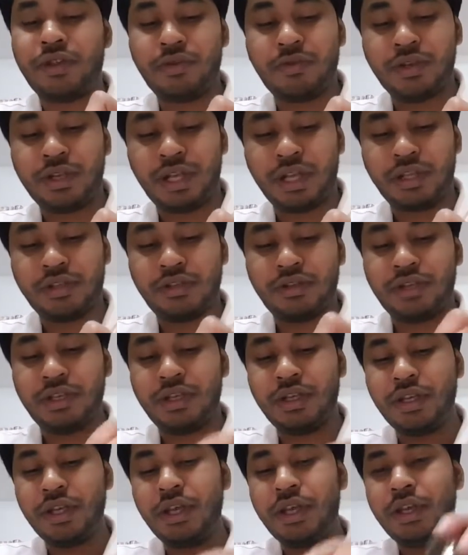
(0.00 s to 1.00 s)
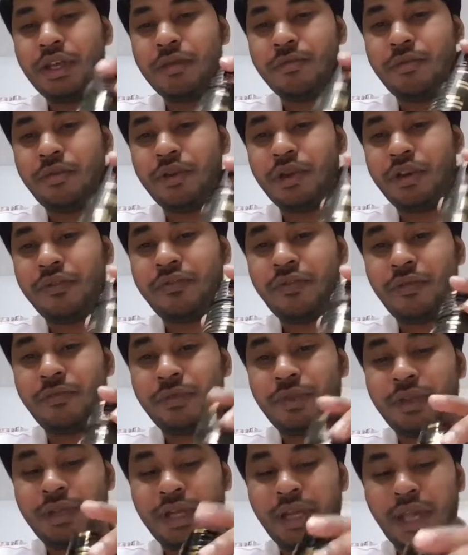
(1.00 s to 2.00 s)
You can actually pull it from
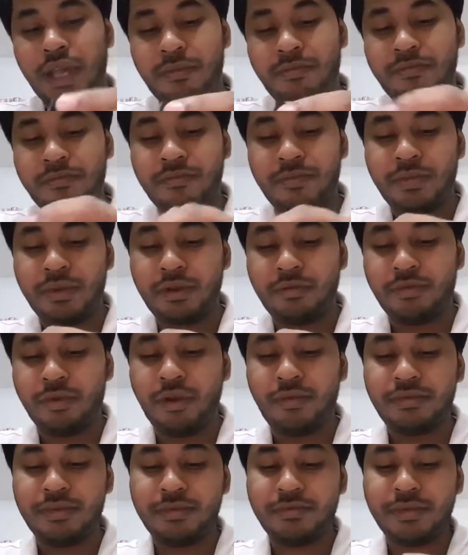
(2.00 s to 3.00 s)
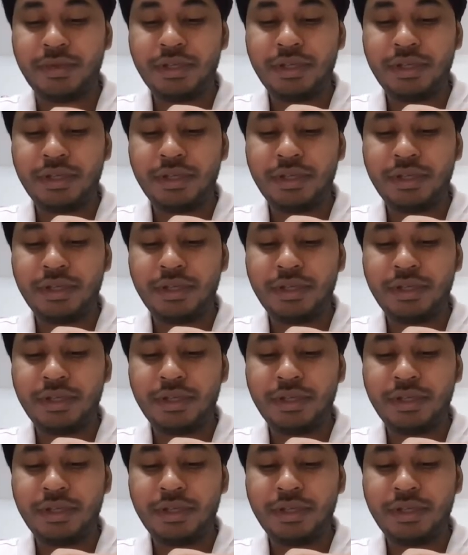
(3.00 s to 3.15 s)
the cap, no problem.